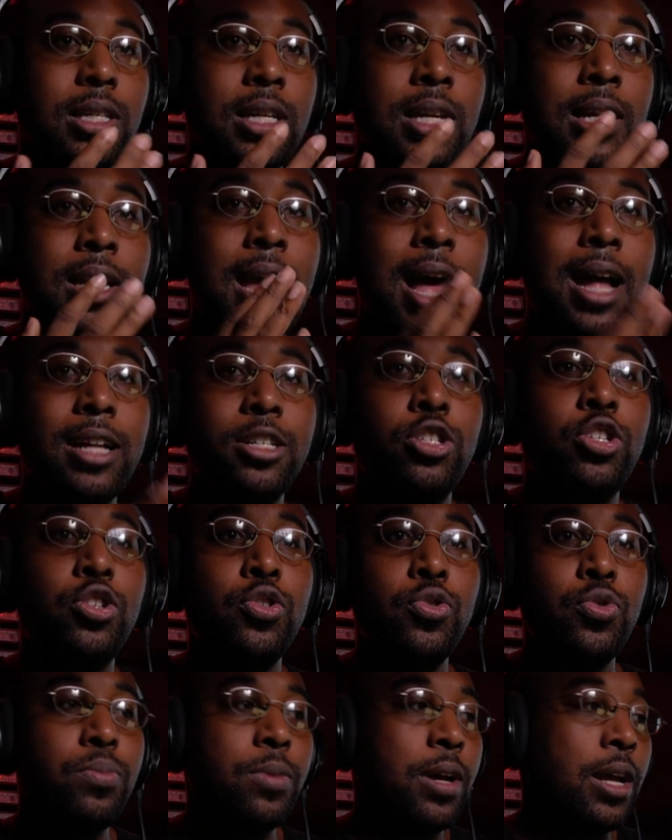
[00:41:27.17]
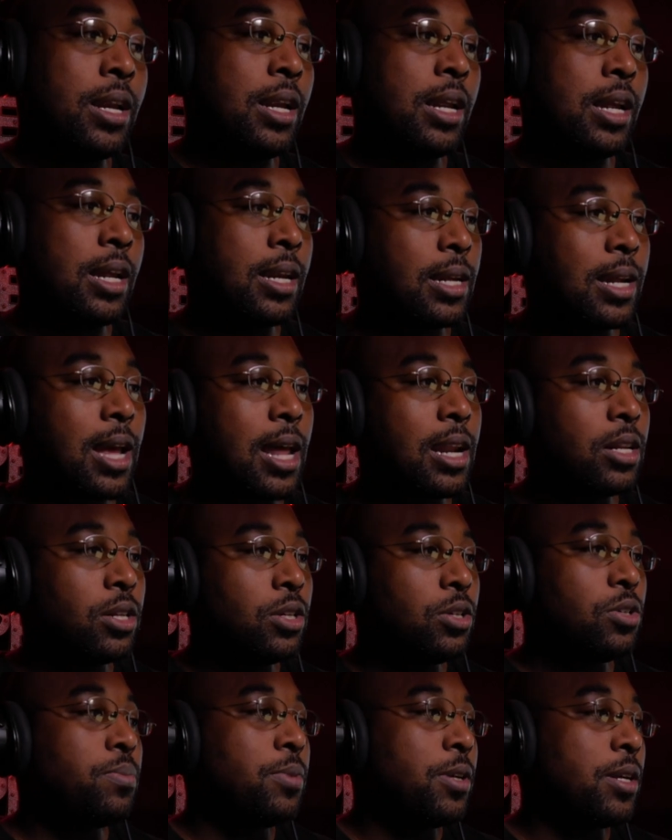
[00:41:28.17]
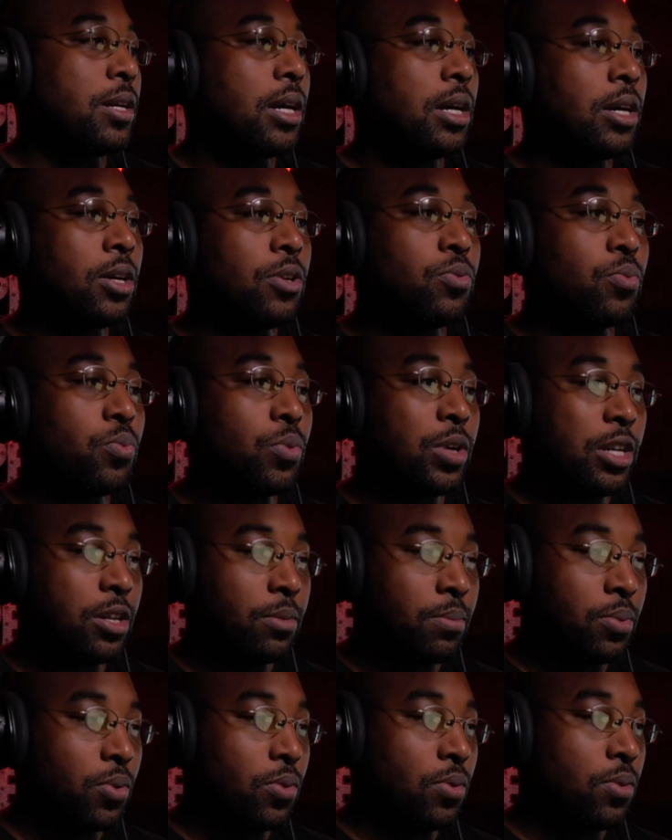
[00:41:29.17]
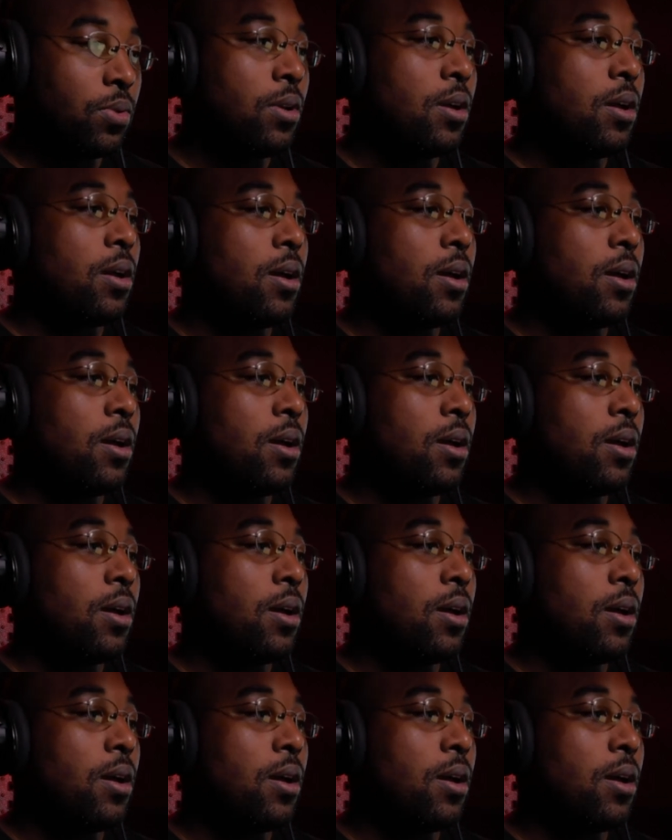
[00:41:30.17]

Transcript: it got too muddy and it got a little bit unreadable.